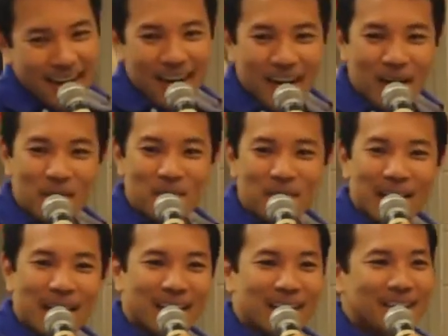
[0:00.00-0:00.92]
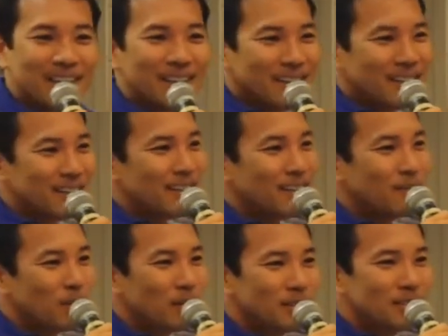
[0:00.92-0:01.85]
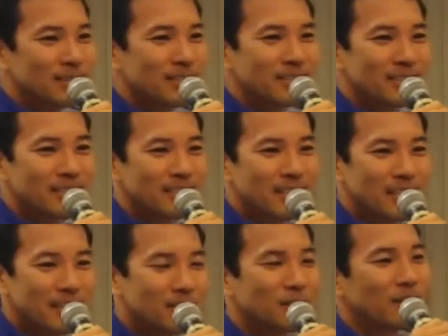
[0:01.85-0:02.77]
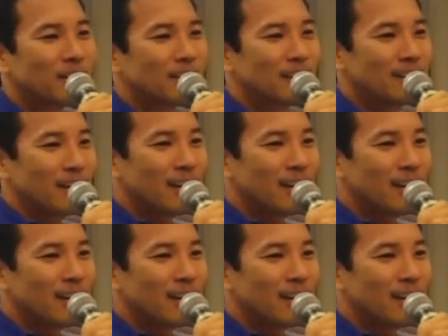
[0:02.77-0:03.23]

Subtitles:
And it took